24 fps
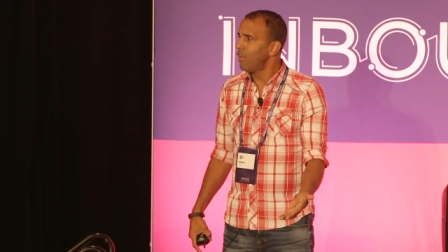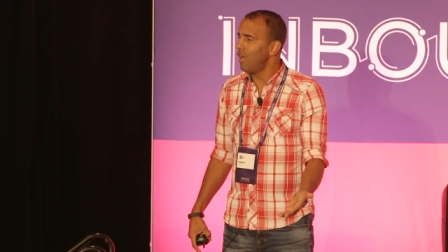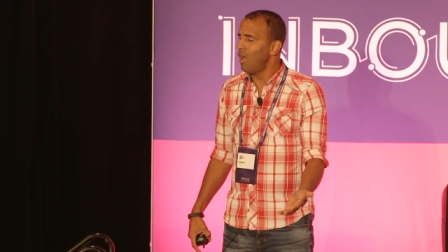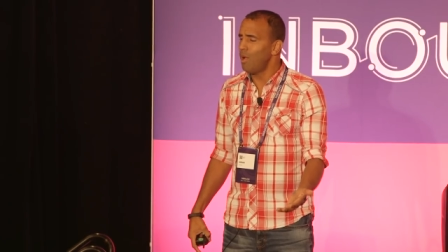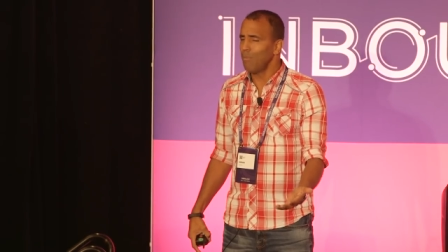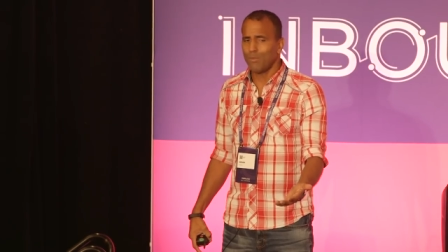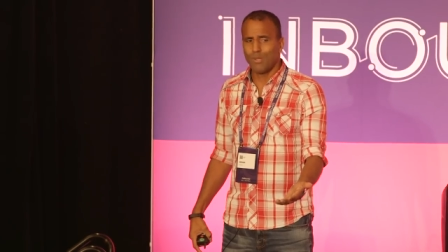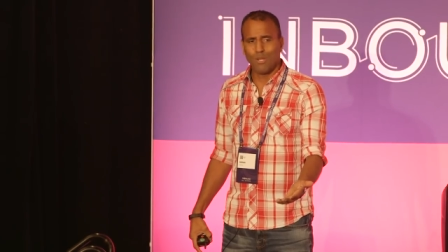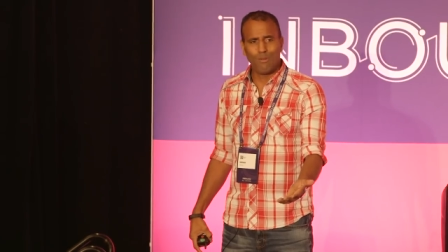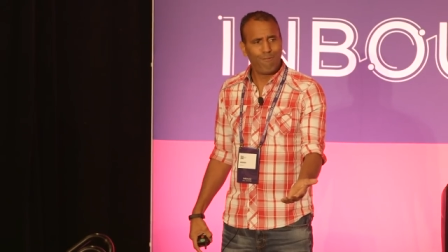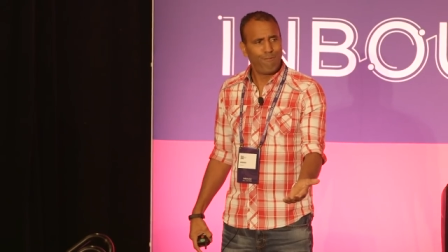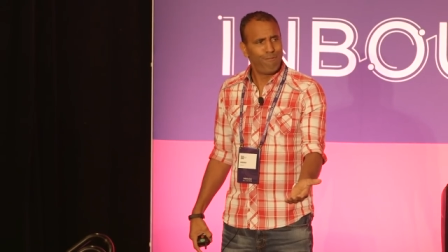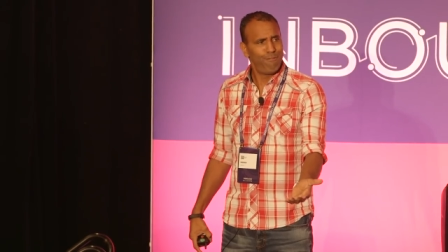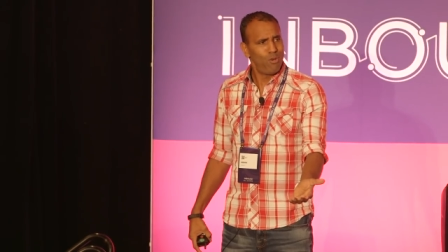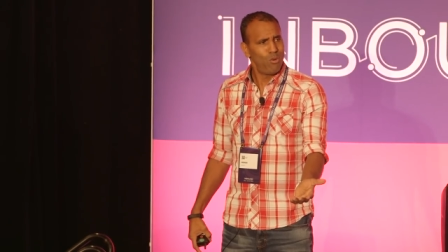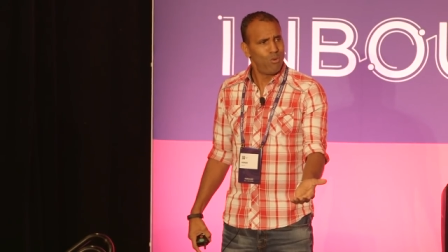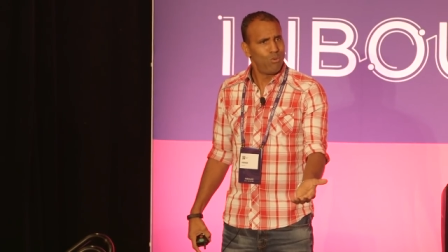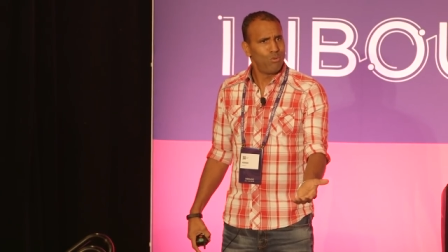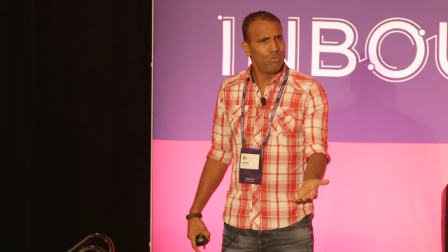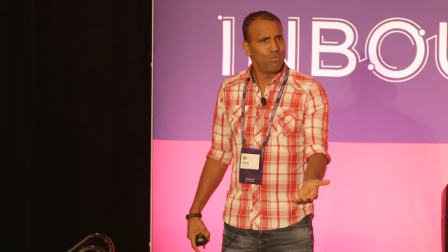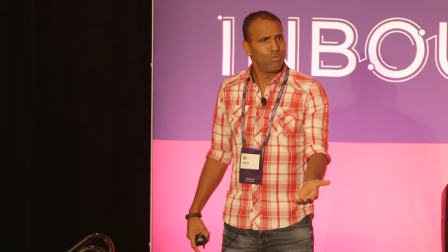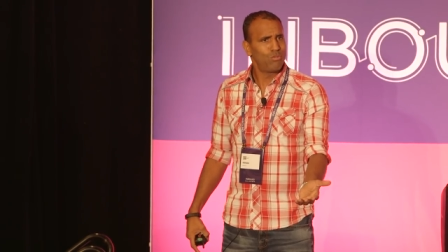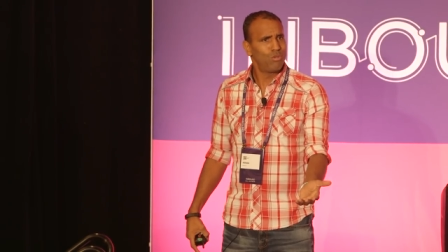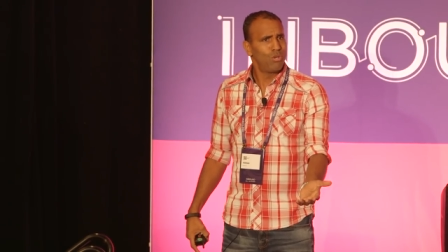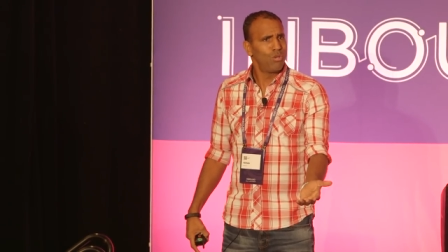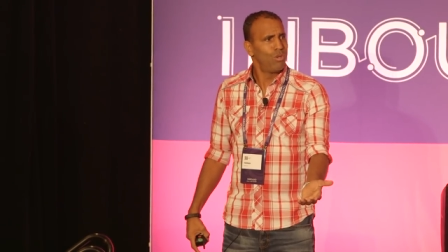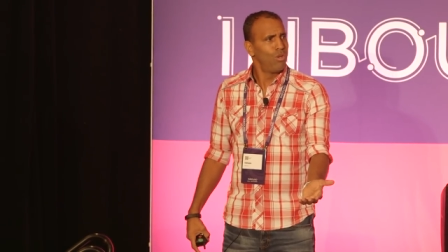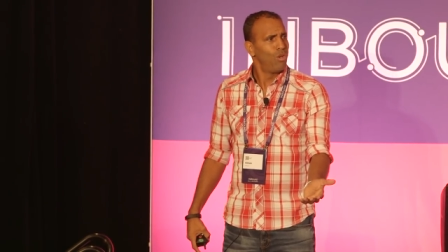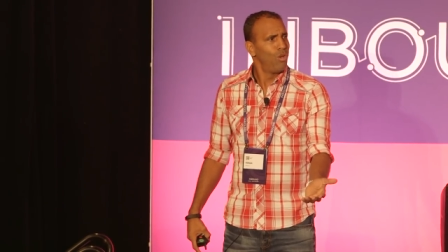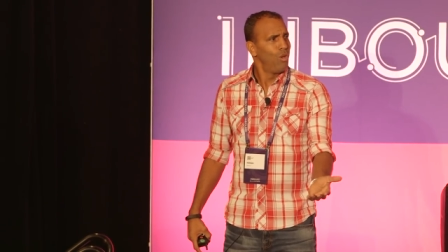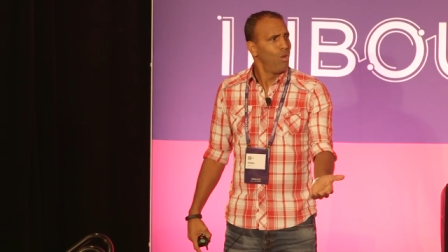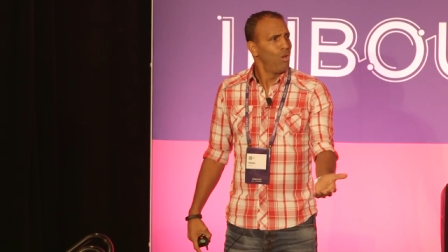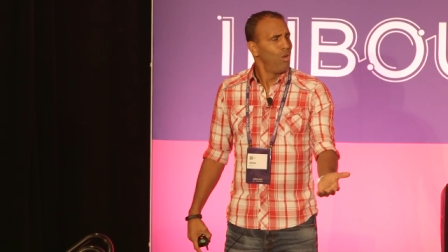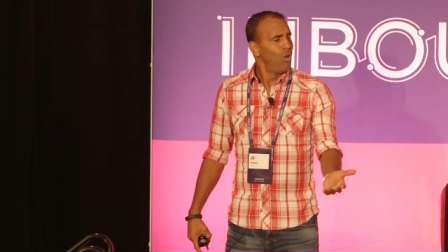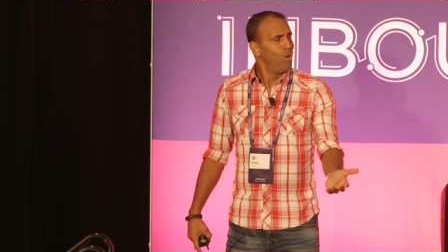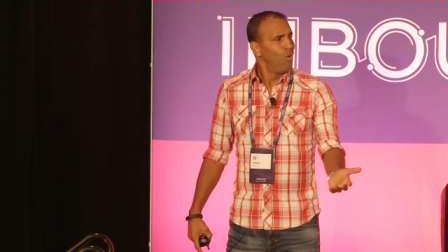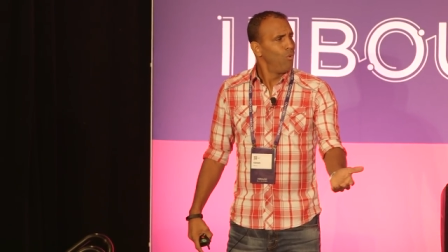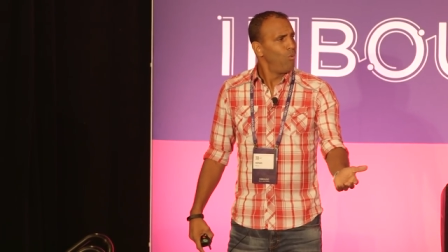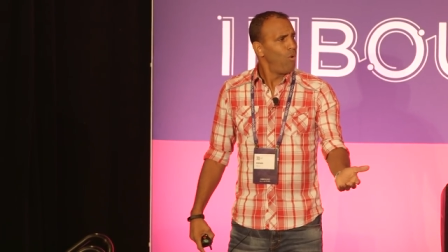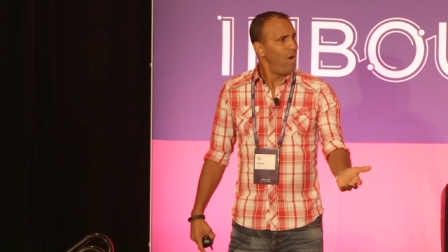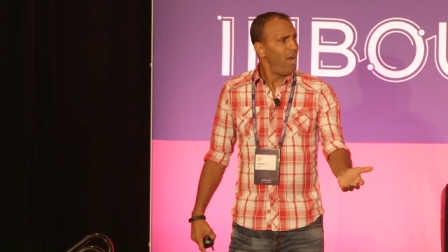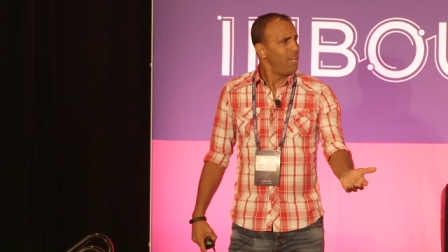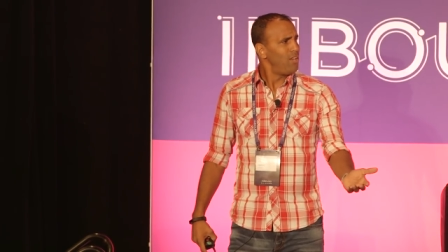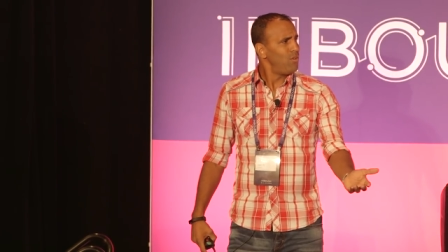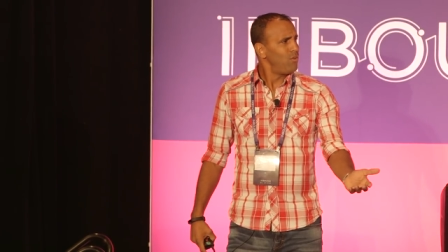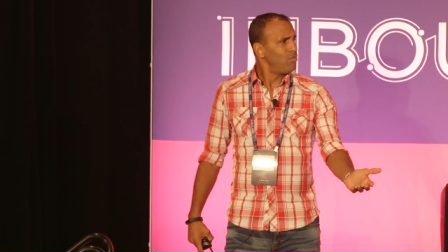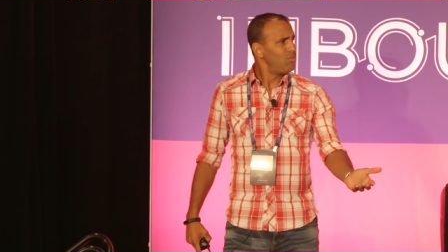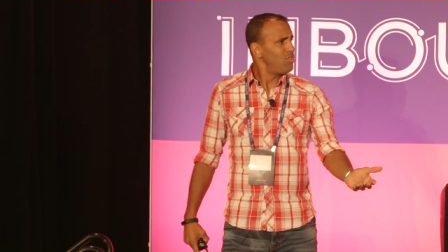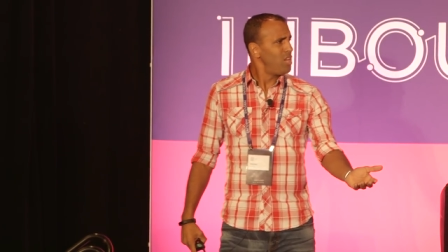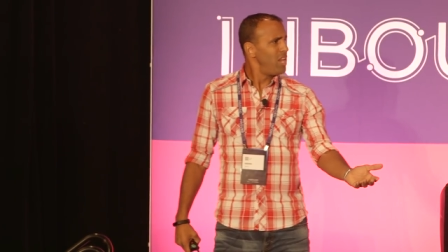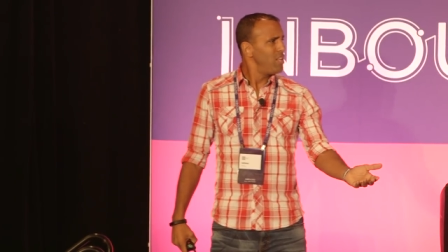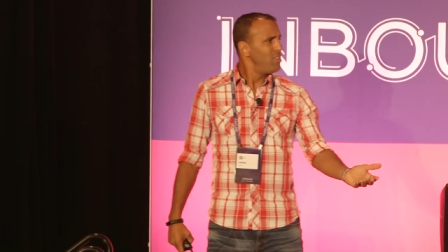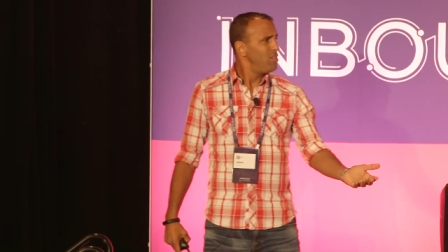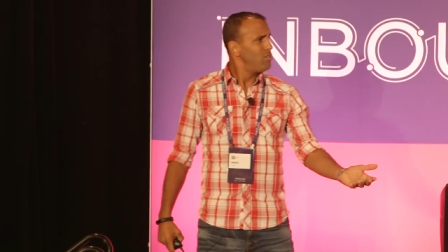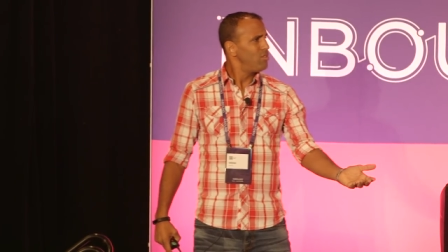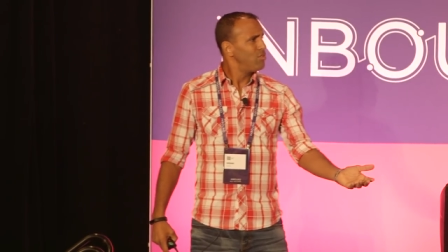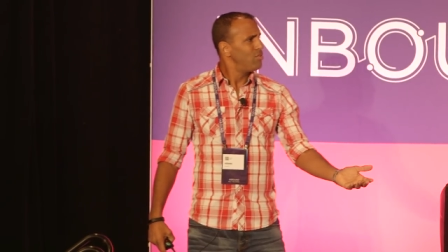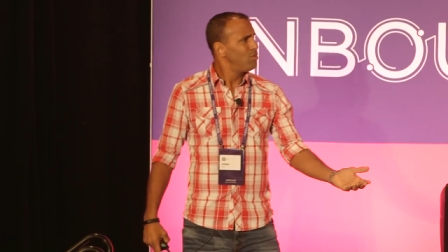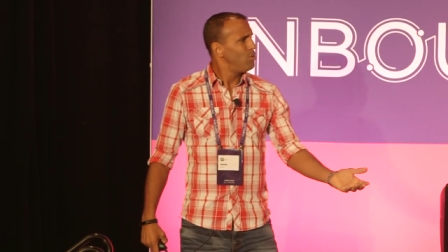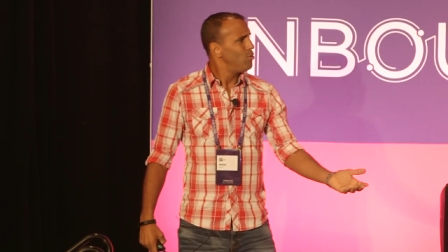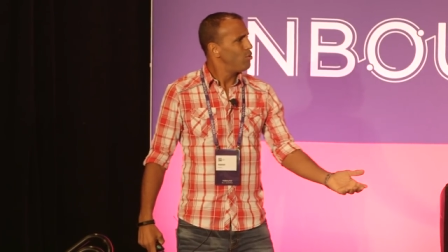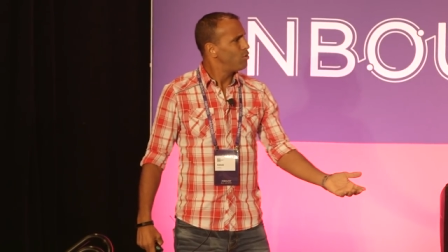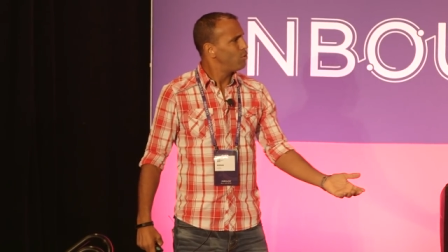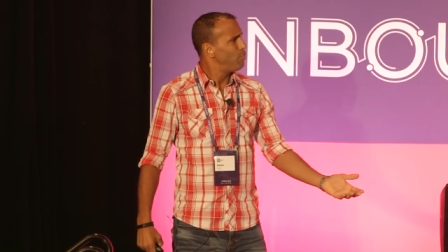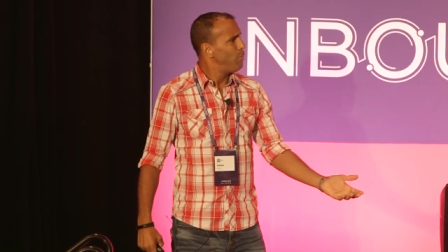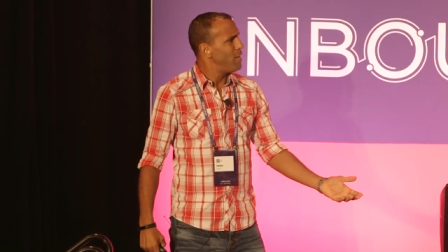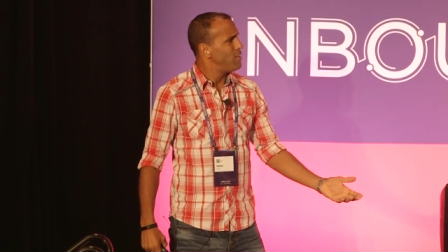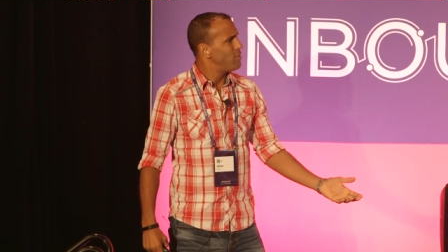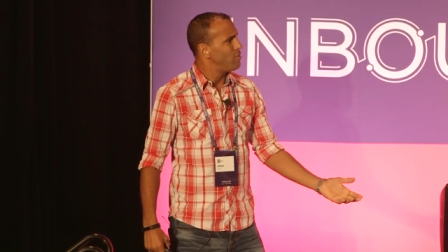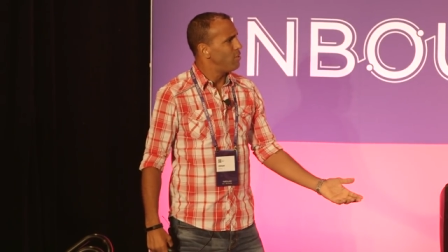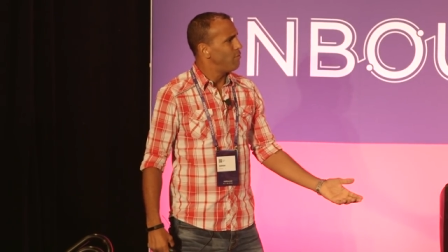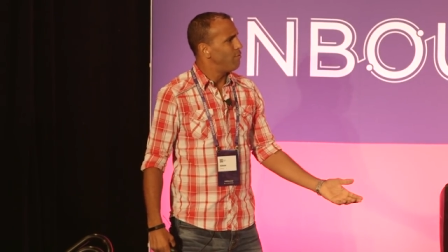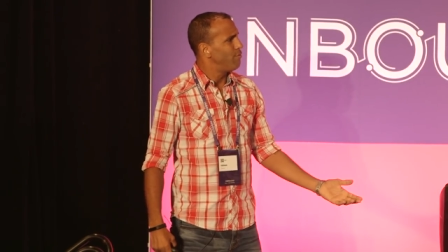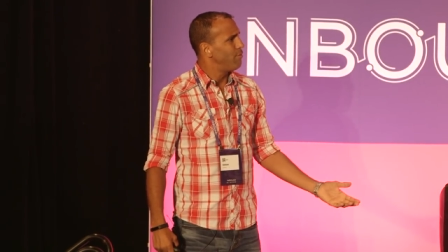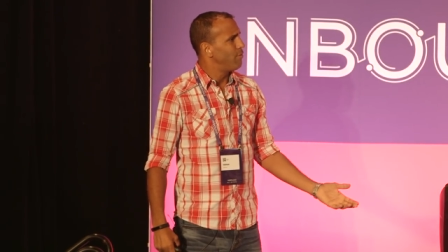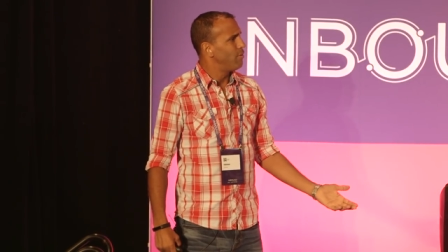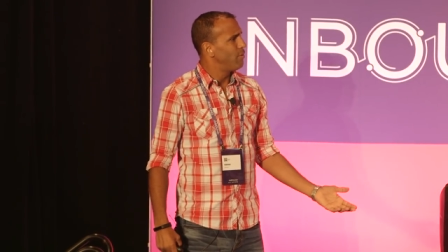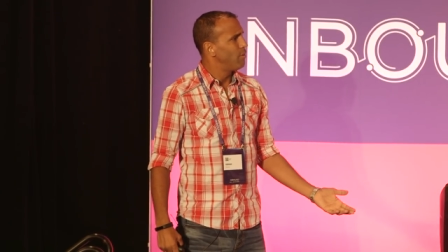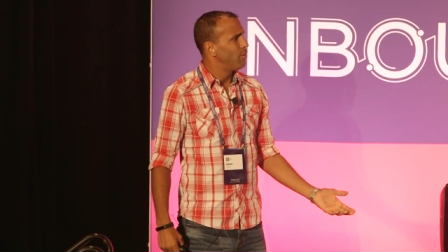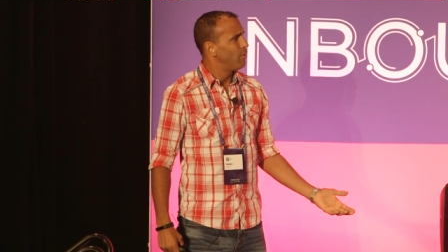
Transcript: I'm confused. Why are you saying this is too expensive?